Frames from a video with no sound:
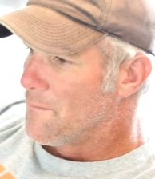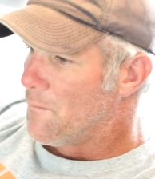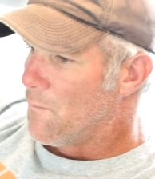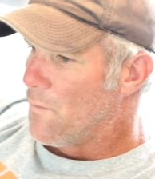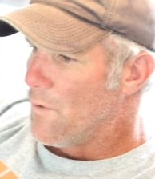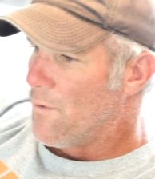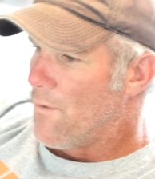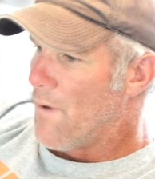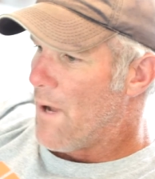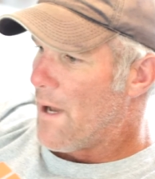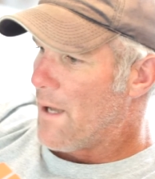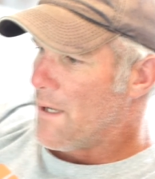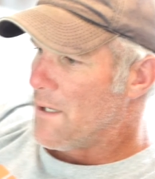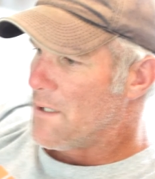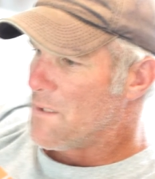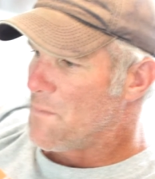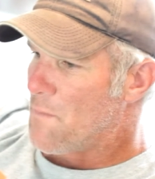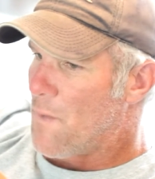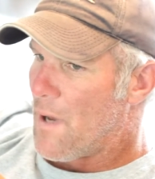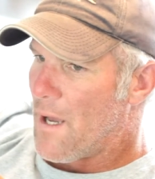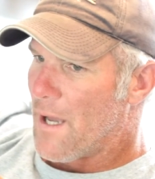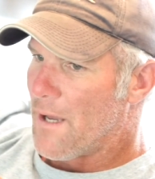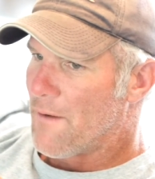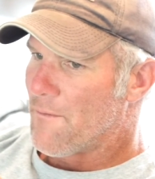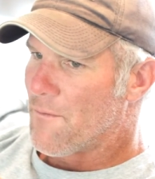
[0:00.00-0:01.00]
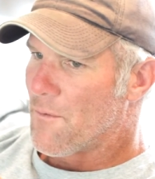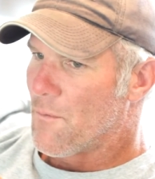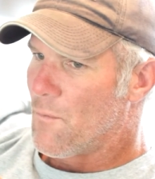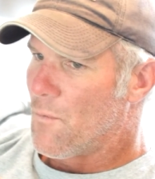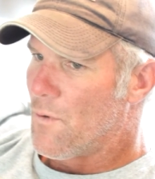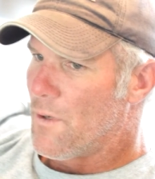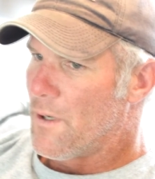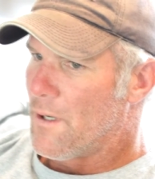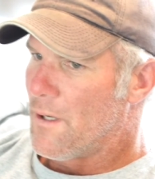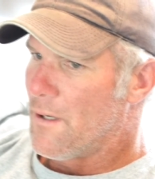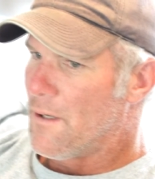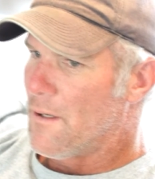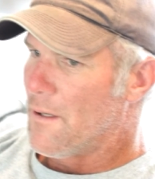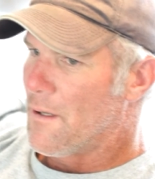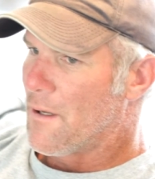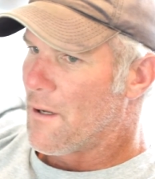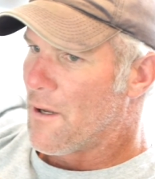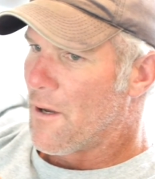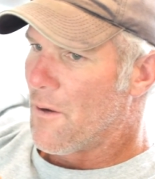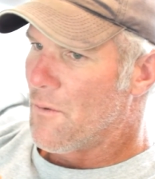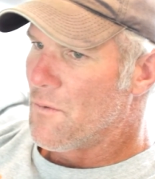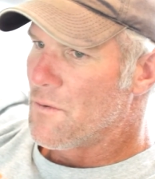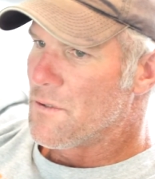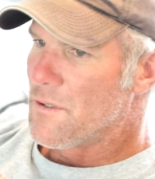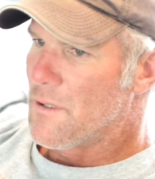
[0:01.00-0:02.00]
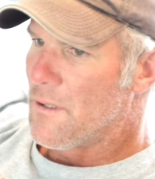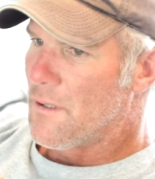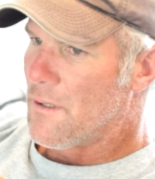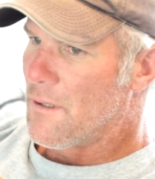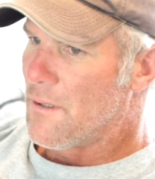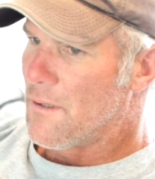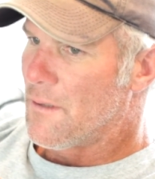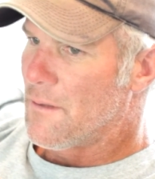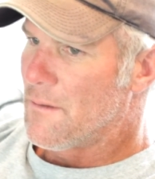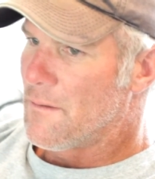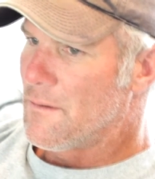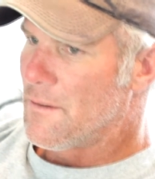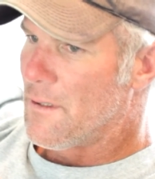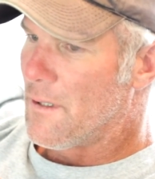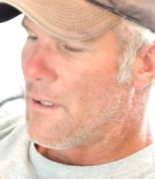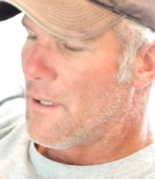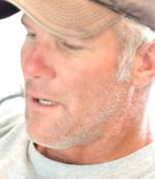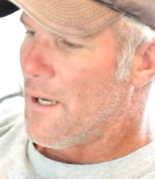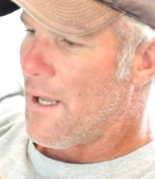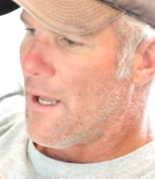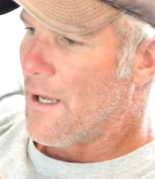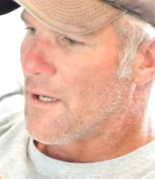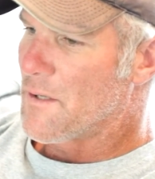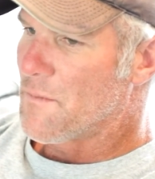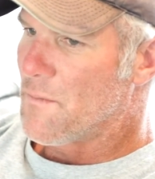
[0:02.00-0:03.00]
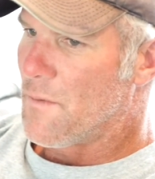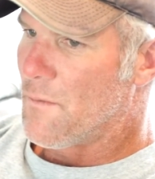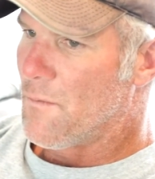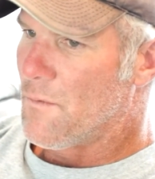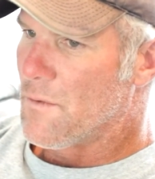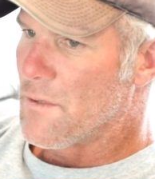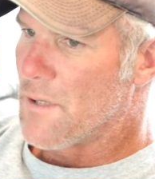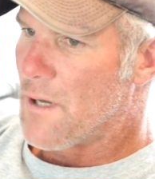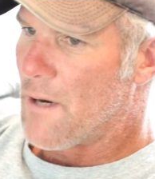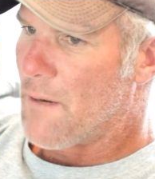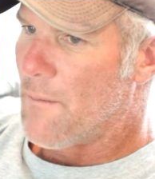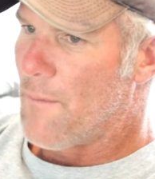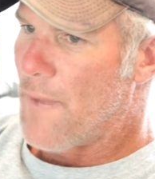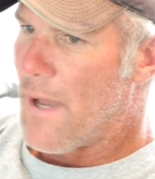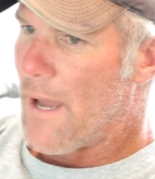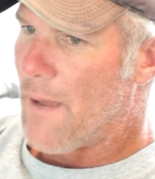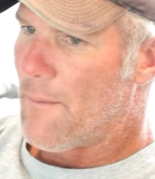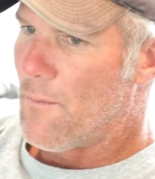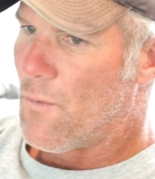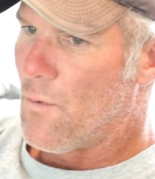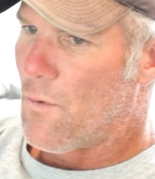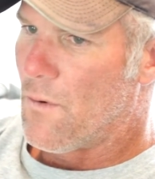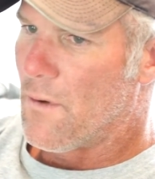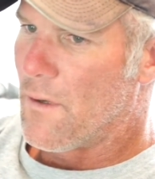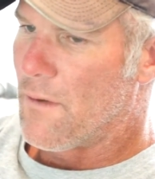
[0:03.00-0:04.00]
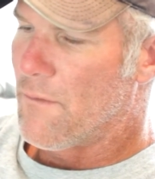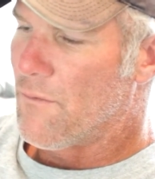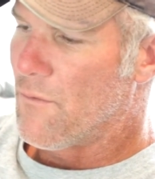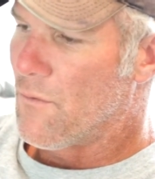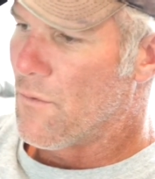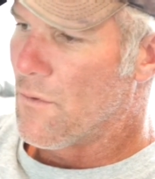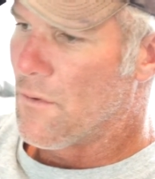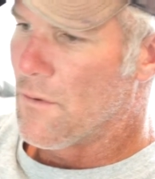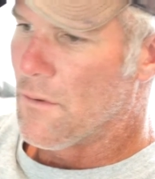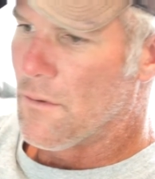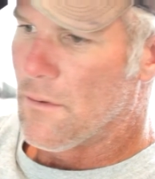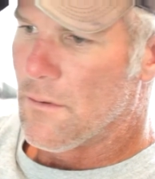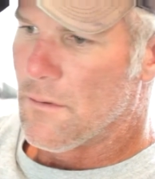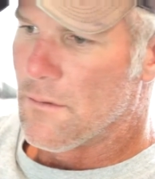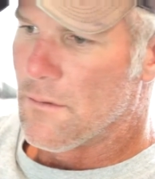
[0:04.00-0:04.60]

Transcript: would ride his bike from one end of the coast to the next, but was our bat boy for